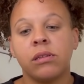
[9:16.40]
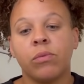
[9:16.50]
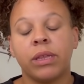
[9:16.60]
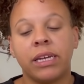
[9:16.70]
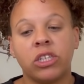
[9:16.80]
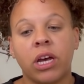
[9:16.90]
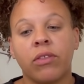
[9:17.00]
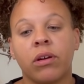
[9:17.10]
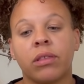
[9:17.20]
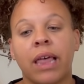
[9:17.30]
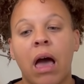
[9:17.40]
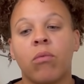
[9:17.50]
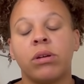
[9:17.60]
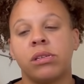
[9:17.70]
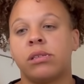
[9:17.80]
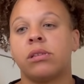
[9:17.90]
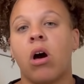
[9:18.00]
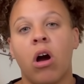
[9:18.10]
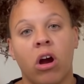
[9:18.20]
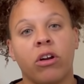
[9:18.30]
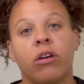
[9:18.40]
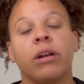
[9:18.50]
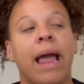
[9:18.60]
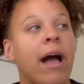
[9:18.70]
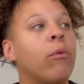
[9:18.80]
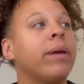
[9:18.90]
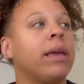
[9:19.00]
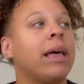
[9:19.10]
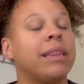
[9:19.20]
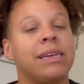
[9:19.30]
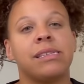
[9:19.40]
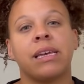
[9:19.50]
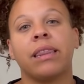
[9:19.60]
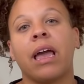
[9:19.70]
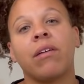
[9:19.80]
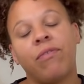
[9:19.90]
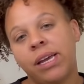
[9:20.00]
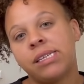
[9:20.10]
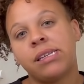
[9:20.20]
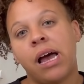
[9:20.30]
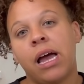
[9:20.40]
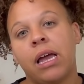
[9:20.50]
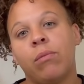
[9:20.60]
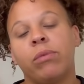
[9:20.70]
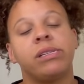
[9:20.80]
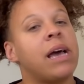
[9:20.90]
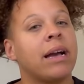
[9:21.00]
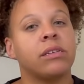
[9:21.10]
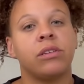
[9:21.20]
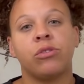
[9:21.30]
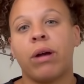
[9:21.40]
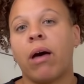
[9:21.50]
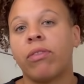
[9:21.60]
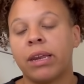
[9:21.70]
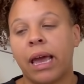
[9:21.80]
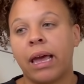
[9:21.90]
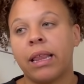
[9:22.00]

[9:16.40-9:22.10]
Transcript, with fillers: with each other, that was harder. Now we at least can like FaceTime, we text throughout the day.